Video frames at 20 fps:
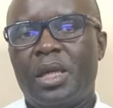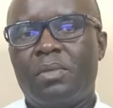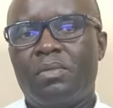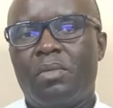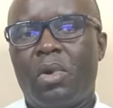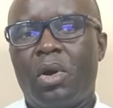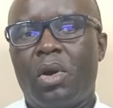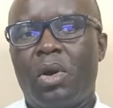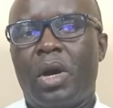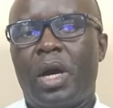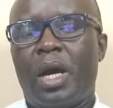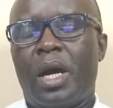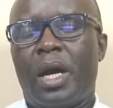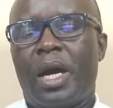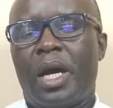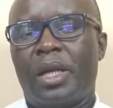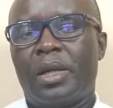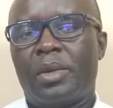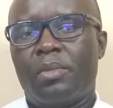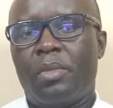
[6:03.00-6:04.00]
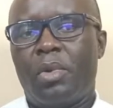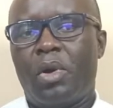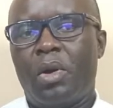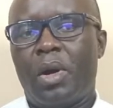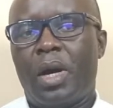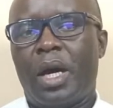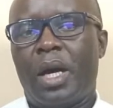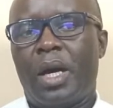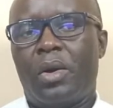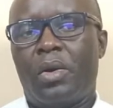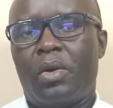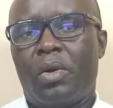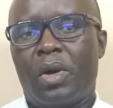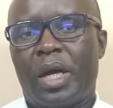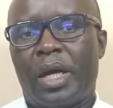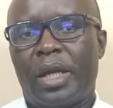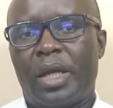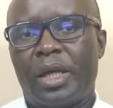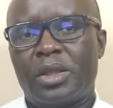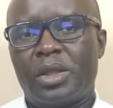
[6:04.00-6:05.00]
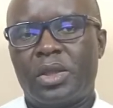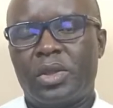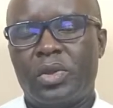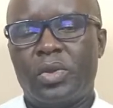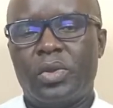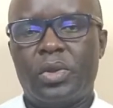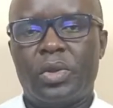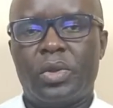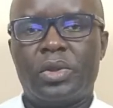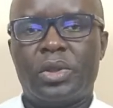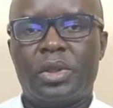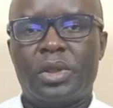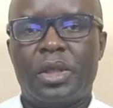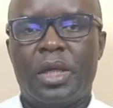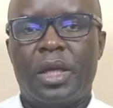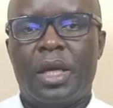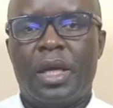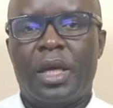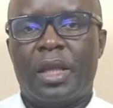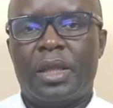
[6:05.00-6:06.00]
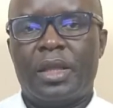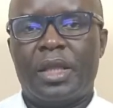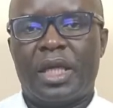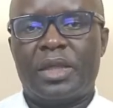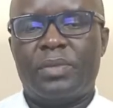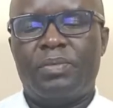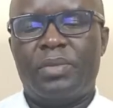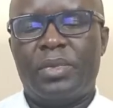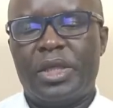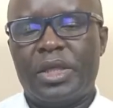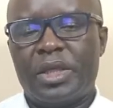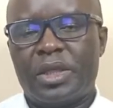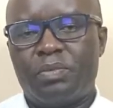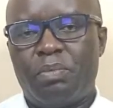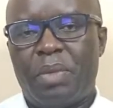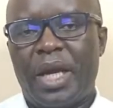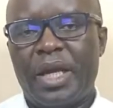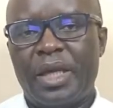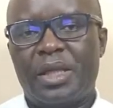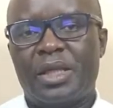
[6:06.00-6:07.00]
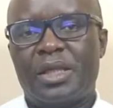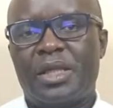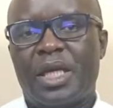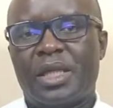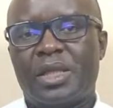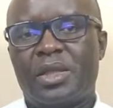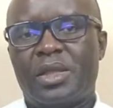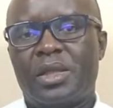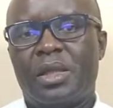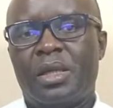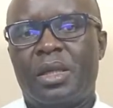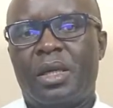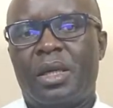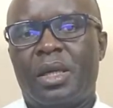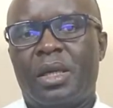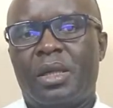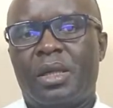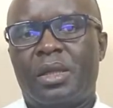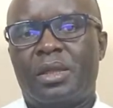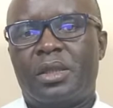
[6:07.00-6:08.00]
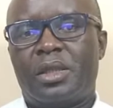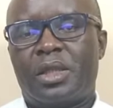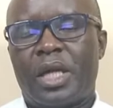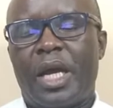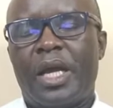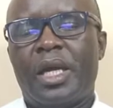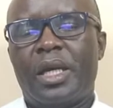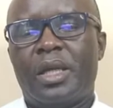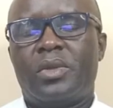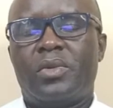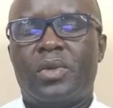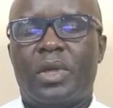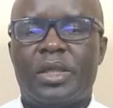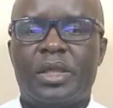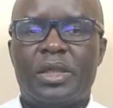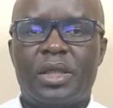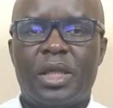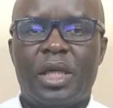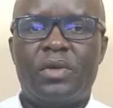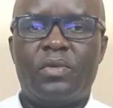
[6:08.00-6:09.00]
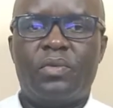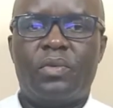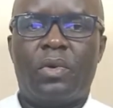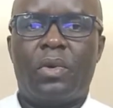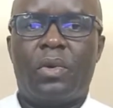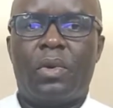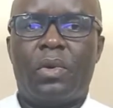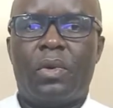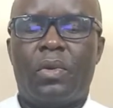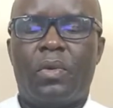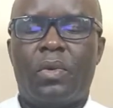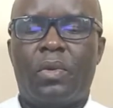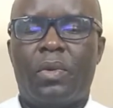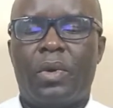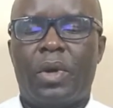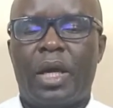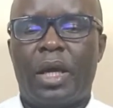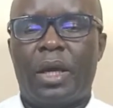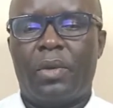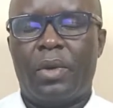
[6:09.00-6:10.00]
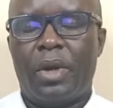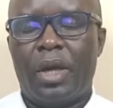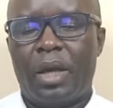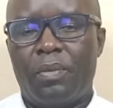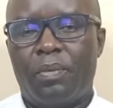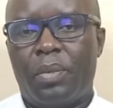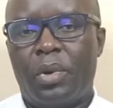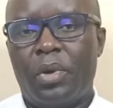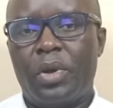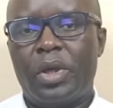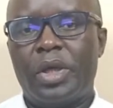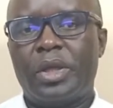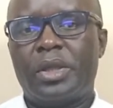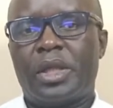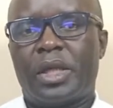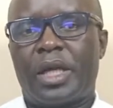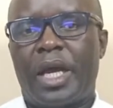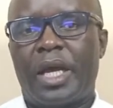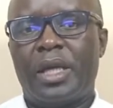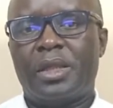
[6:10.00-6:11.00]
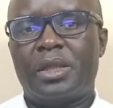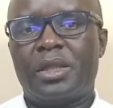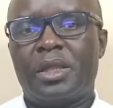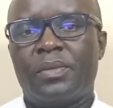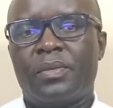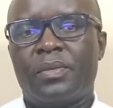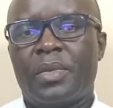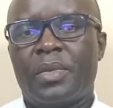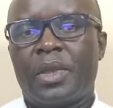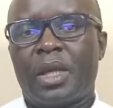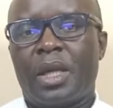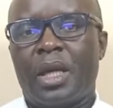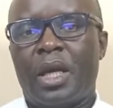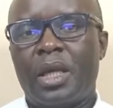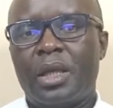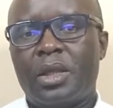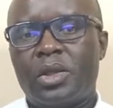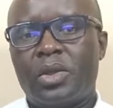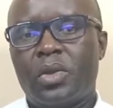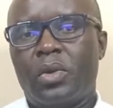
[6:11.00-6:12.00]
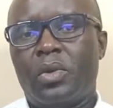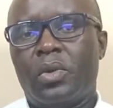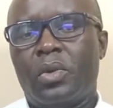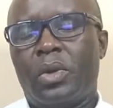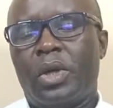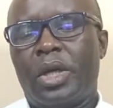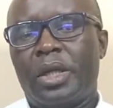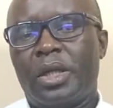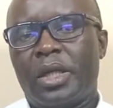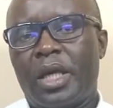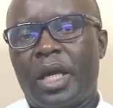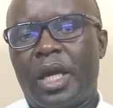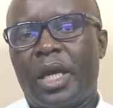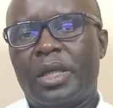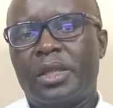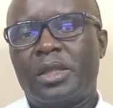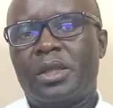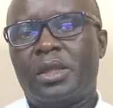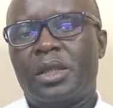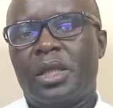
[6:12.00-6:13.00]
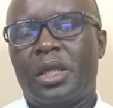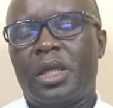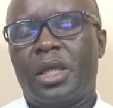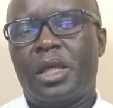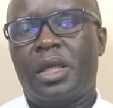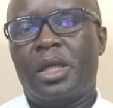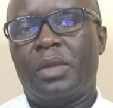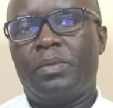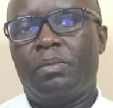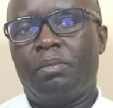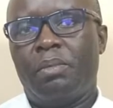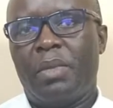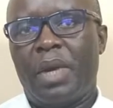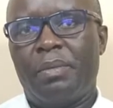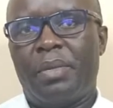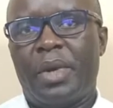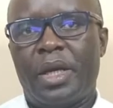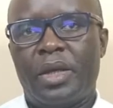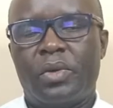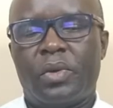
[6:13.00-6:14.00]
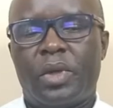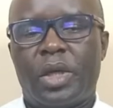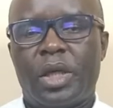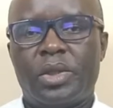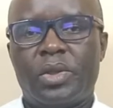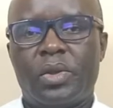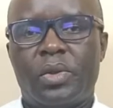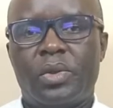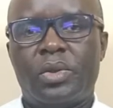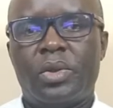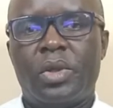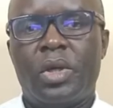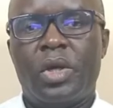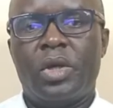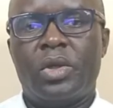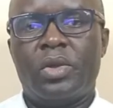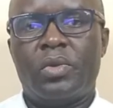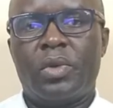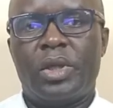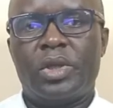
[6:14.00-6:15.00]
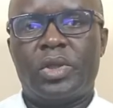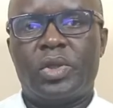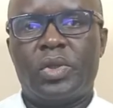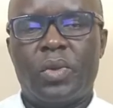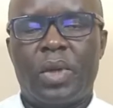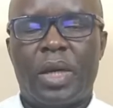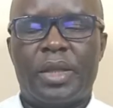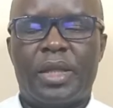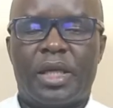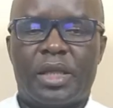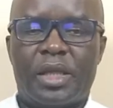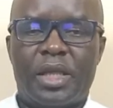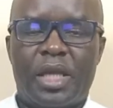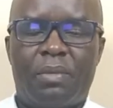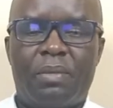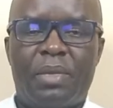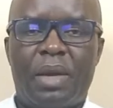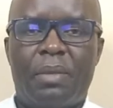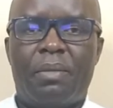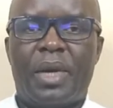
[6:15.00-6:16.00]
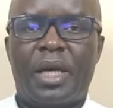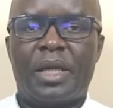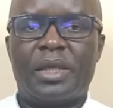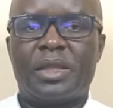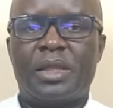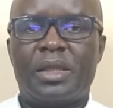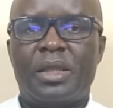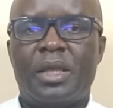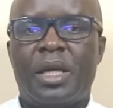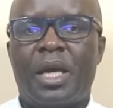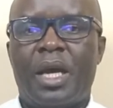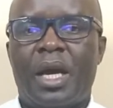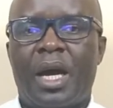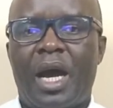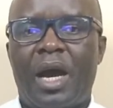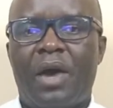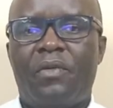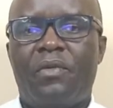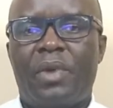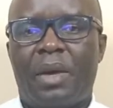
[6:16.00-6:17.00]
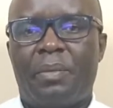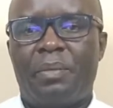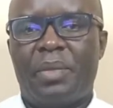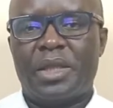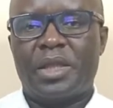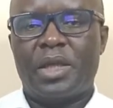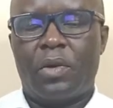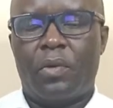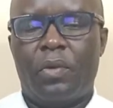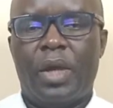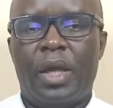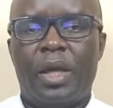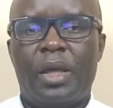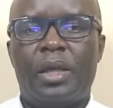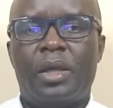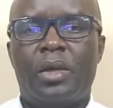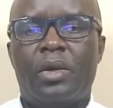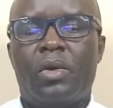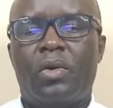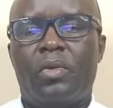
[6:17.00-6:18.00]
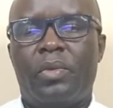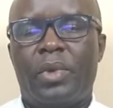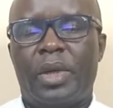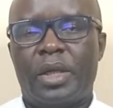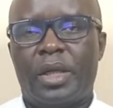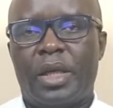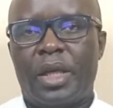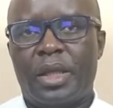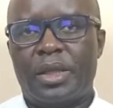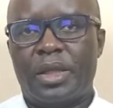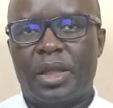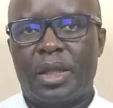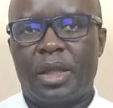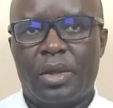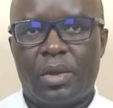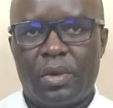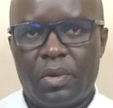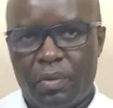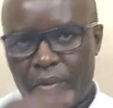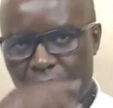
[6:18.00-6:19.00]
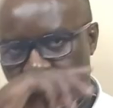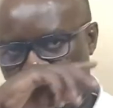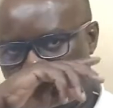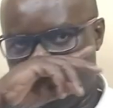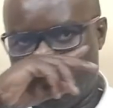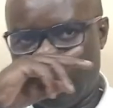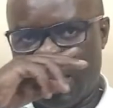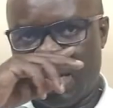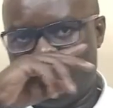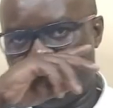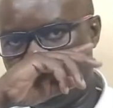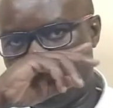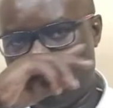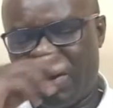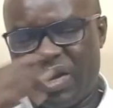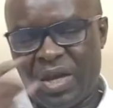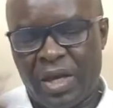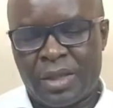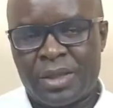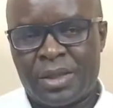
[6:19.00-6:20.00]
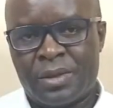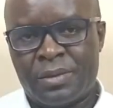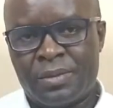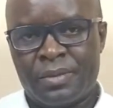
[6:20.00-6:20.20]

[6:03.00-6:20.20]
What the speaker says: more and more organized unions that, despite just trying to agitate for employees' rights, also engage in member education to ensure that their members have a better way of engaging with employers.